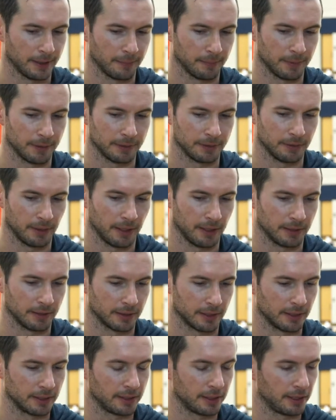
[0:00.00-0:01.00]

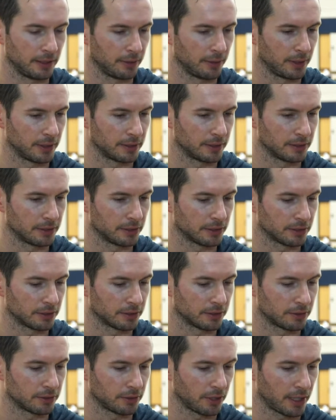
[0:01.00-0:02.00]
and continuing to
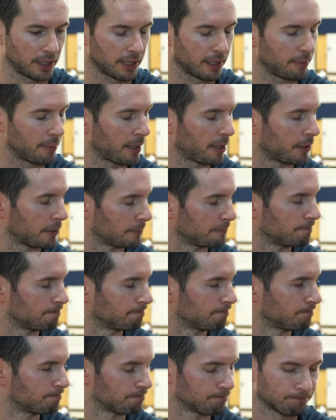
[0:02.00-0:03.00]
just try to get
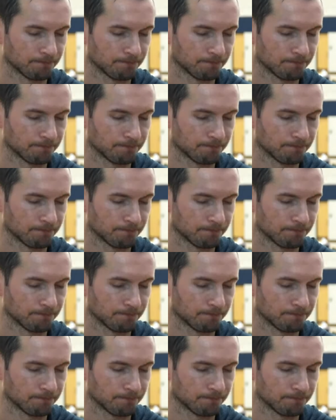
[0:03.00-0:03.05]
better.